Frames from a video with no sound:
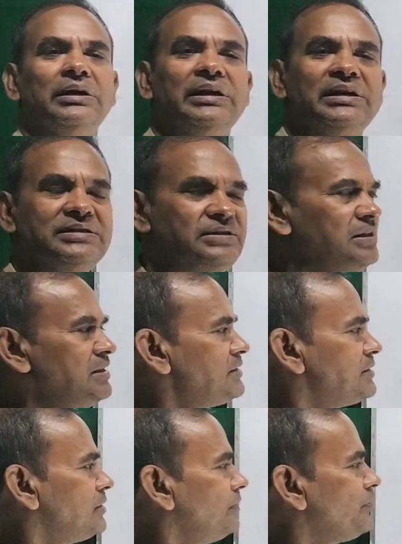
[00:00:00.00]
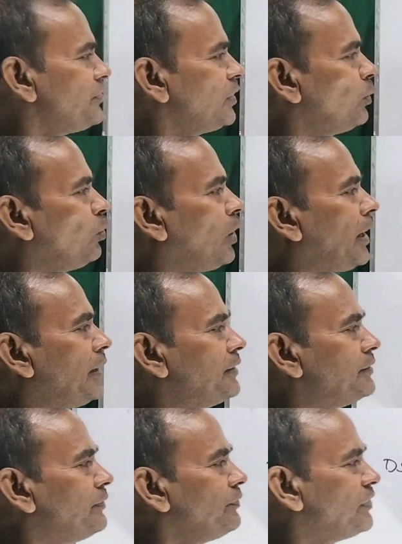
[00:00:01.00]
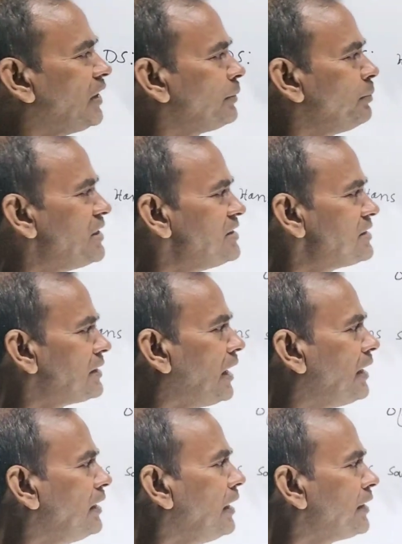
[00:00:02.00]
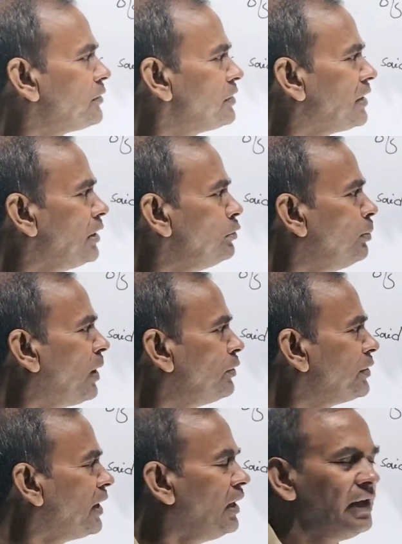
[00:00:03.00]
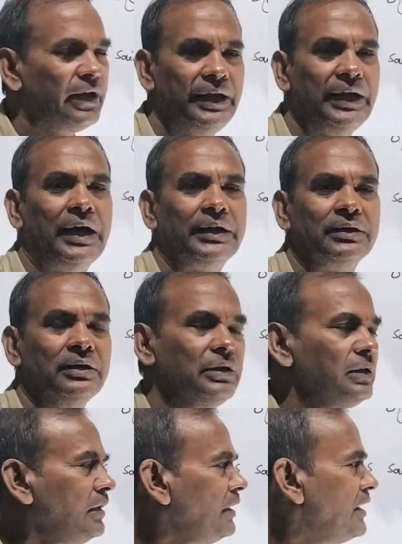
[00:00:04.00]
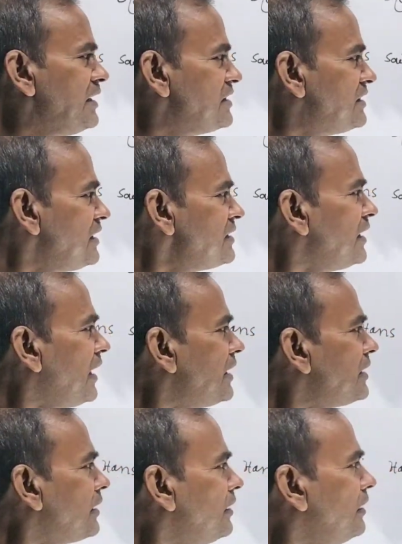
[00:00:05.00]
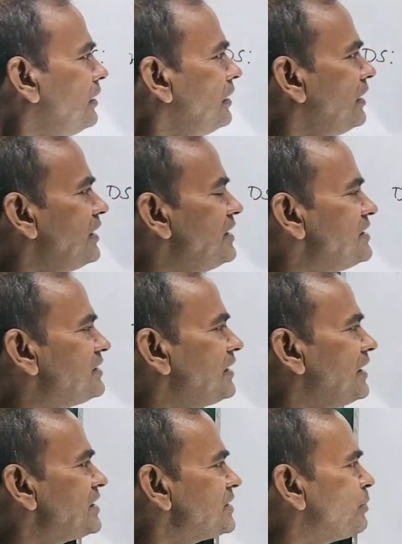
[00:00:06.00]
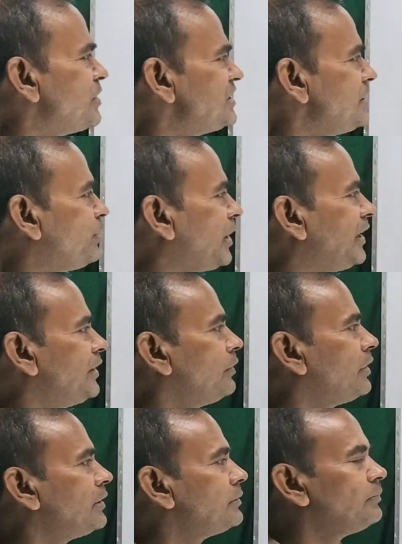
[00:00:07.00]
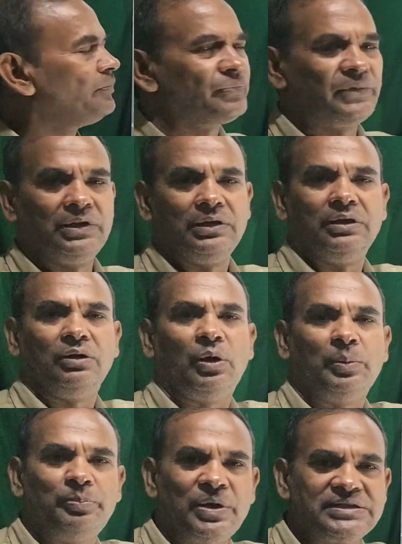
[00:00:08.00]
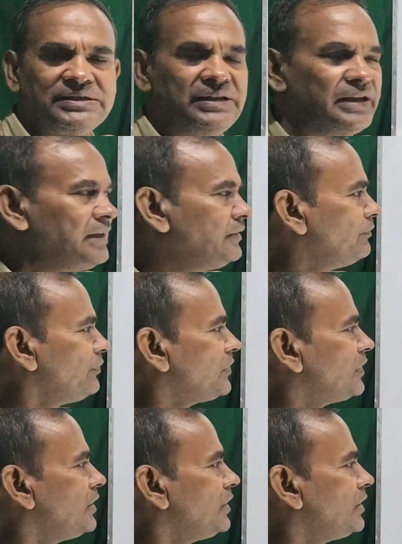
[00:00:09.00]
Is this word, that means I like to tell you about here, is this here is specified or obviously